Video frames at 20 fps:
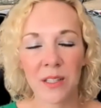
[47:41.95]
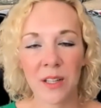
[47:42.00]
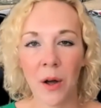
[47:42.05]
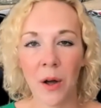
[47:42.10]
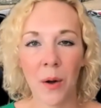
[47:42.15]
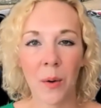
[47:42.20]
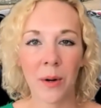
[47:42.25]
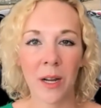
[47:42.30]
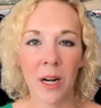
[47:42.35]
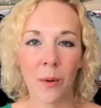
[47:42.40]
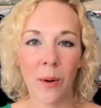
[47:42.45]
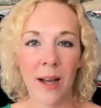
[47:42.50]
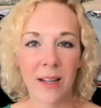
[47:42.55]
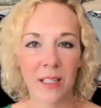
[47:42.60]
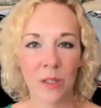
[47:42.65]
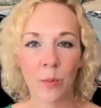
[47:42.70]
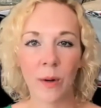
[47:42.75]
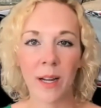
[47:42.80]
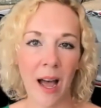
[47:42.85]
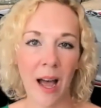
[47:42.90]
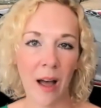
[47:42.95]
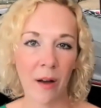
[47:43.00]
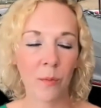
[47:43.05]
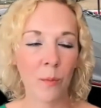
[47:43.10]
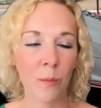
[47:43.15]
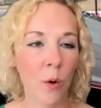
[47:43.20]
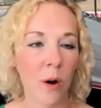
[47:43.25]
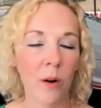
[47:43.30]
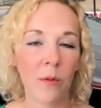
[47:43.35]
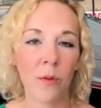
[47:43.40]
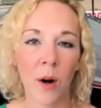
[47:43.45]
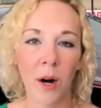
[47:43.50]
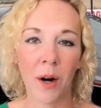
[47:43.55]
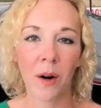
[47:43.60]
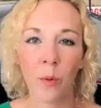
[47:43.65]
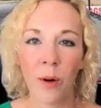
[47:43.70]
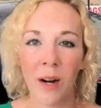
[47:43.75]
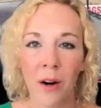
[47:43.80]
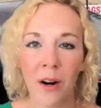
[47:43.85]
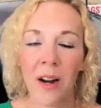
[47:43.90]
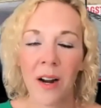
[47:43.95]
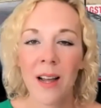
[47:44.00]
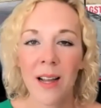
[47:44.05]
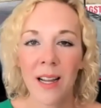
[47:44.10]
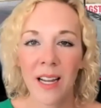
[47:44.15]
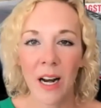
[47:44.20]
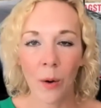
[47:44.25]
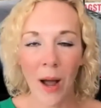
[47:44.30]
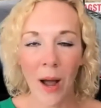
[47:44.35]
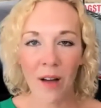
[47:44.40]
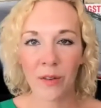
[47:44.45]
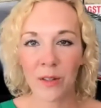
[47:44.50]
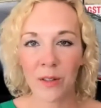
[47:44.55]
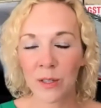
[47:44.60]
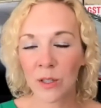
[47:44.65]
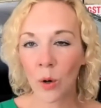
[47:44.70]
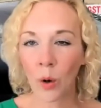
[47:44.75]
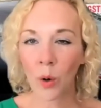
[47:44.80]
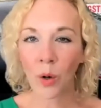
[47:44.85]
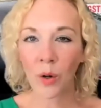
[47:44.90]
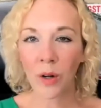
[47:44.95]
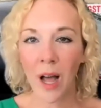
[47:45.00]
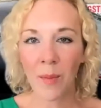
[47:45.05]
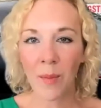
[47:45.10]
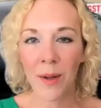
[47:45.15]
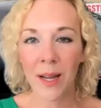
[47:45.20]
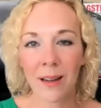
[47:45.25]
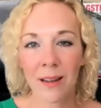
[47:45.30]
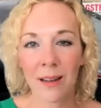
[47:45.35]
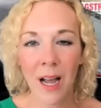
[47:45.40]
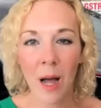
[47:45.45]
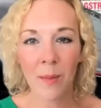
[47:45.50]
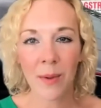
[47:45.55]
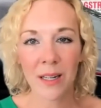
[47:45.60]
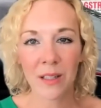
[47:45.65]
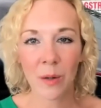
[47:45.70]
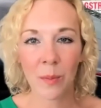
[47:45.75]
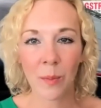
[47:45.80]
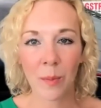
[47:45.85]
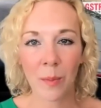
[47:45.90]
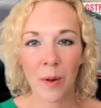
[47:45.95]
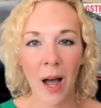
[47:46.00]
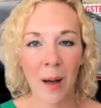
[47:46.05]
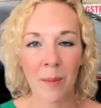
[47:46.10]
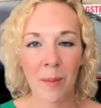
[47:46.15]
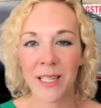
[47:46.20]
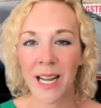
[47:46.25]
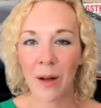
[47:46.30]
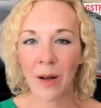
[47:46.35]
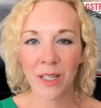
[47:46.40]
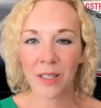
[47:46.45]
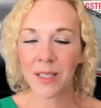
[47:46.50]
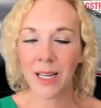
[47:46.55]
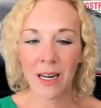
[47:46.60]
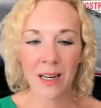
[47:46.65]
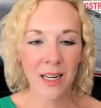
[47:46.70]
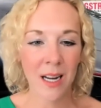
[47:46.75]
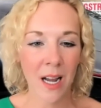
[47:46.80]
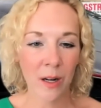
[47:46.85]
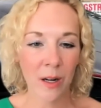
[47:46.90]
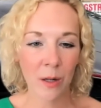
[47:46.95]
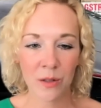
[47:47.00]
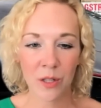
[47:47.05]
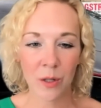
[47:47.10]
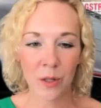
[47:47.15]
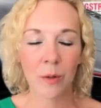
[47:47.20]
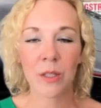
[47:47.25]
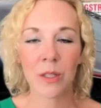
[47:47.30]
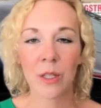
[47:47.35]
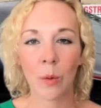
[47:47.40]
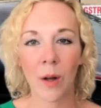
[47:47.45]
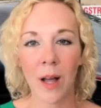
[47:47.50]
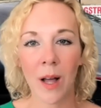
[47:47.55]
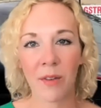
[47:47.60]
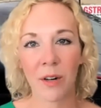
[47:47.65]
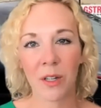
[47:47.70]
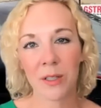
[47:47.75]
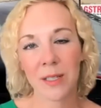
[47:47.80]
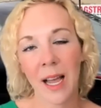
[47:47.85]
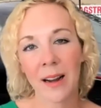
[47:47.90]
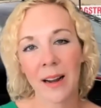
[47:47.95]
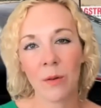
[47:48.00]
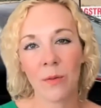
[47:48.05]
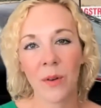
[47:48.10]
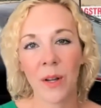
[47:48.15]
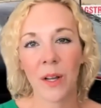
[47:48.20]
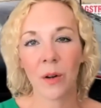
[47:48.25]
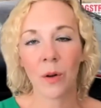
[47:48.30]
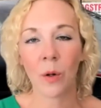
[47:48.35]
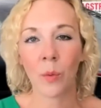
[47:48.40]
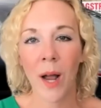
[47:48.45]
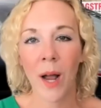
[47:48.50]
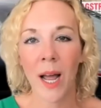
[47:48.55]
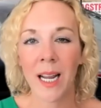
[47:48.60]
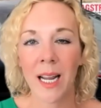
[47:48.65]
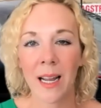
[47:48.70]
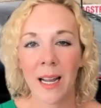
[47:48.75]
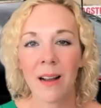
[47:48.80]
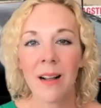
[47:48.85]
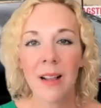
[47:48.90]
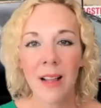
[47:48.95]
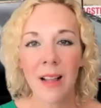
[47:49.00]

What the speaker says: So, as we have more of have Seoul coming to down to San Diego soon. So we'll have our second vehicle ready. And